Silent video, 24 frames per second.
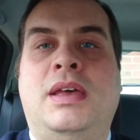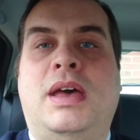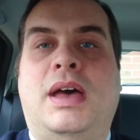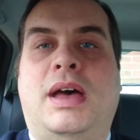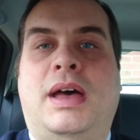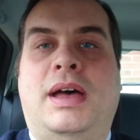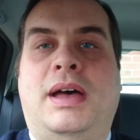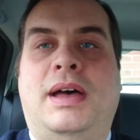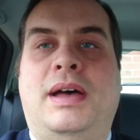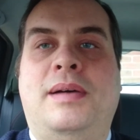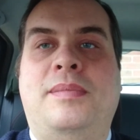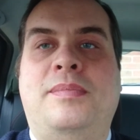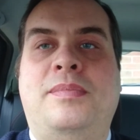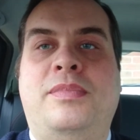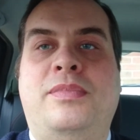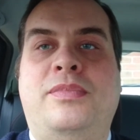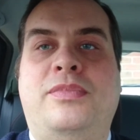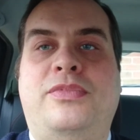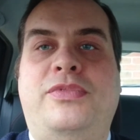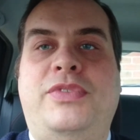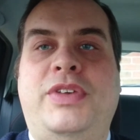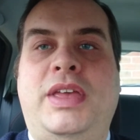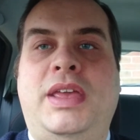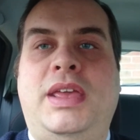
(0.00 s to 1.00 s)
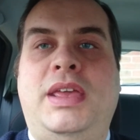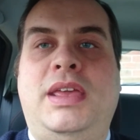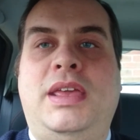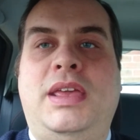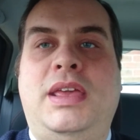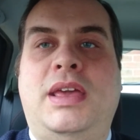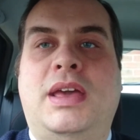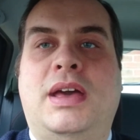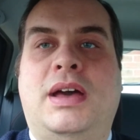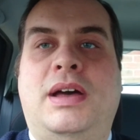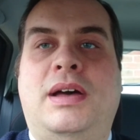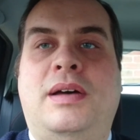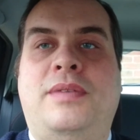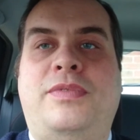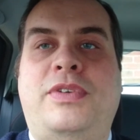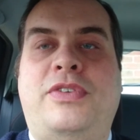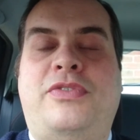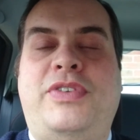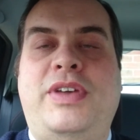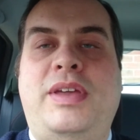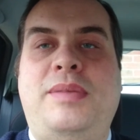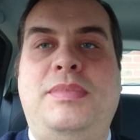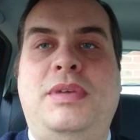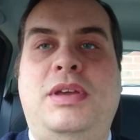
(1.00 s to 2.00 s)

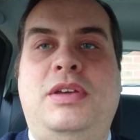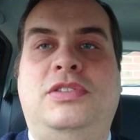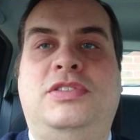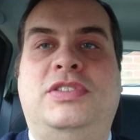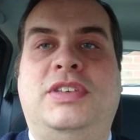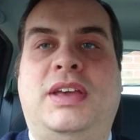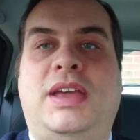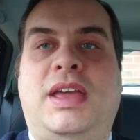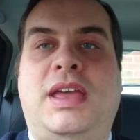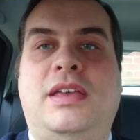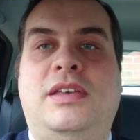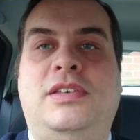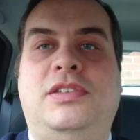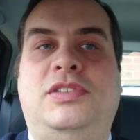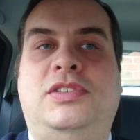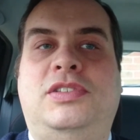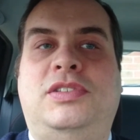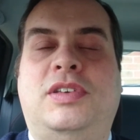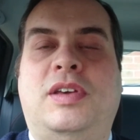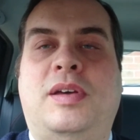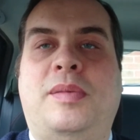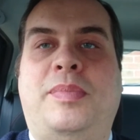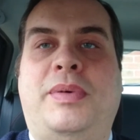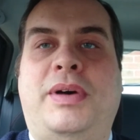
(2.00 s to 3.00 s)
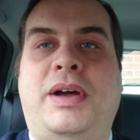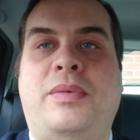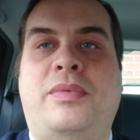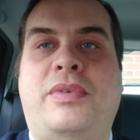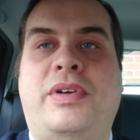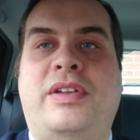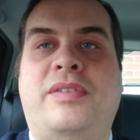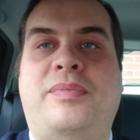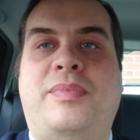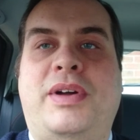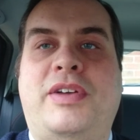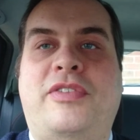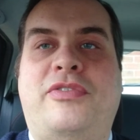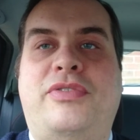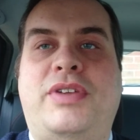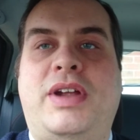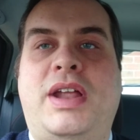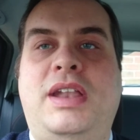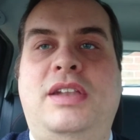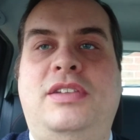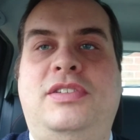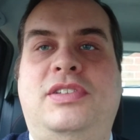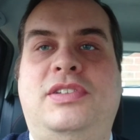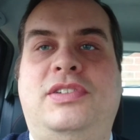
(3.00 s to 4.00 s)
The theme music is by one of my
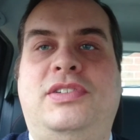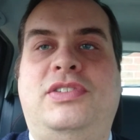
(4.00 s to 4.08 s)
friends,